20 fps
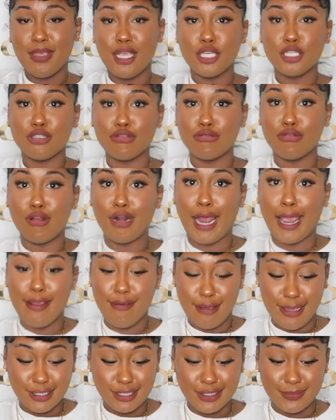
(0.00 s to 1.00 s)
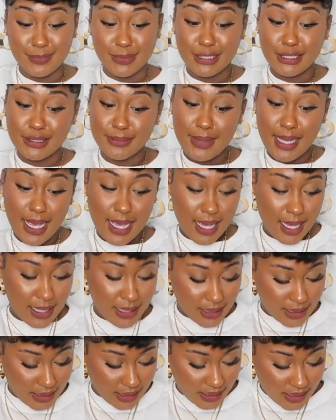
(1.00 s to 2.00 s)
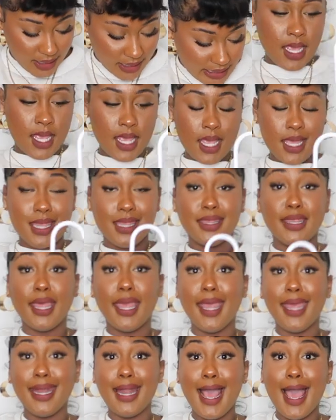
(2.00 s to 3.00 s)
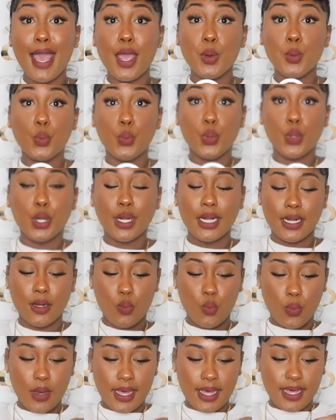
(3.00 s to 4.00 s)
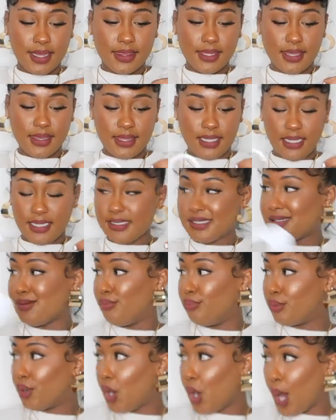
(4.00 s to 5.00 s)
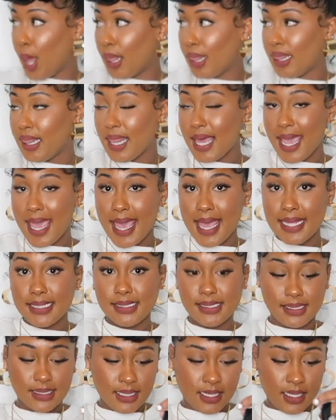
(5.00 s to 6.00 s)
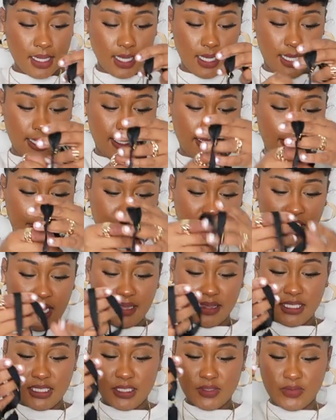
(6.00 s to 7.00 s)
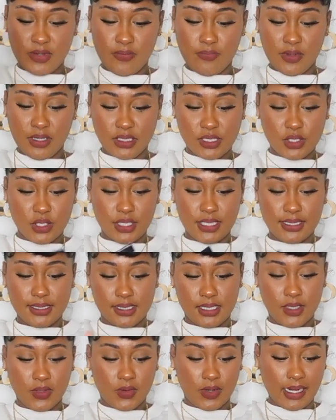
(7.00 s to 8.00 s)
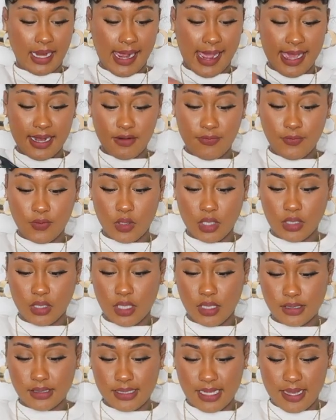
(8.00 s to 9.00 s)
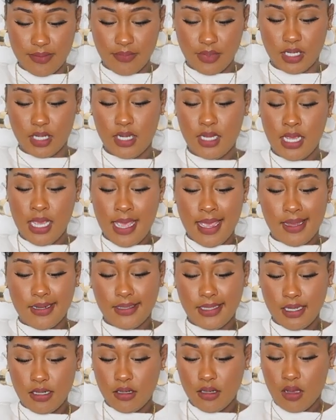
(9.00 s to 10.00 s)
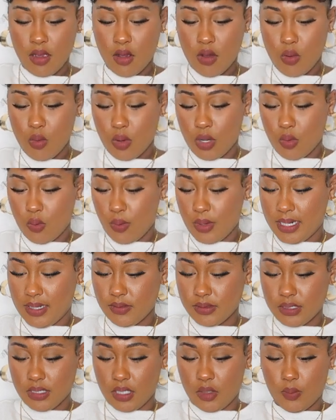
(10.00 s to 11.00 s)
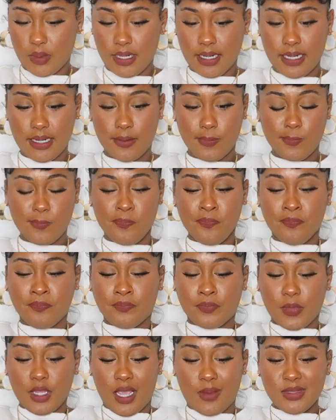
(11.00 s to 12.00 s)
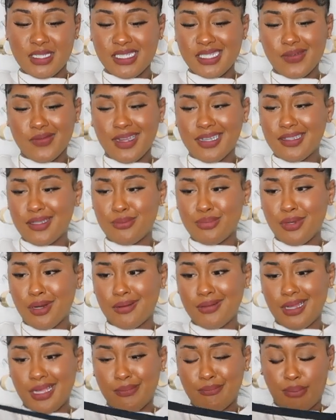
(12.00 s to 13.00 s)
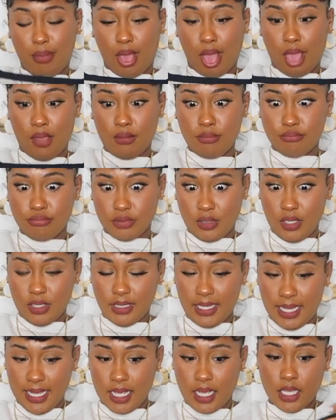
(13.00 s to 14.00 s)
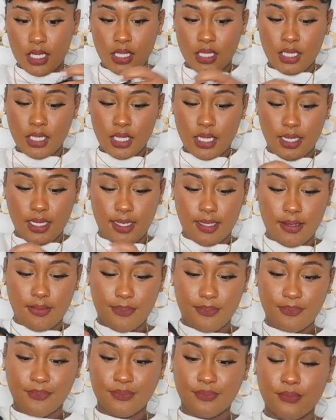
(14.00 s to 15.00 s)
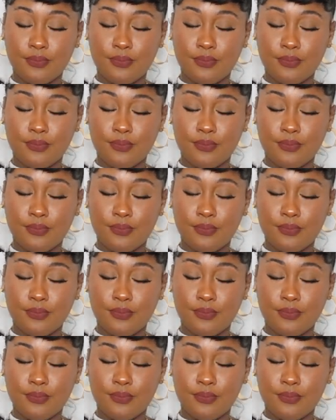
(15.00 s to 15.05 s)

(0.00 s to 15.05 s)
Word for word: makes you look like you got some shmoney then I wore it with this bralette um got this from Victoria's Secret I had it for a long time but didn't know when I was gonna wear it um just a regular bralette, bralette. um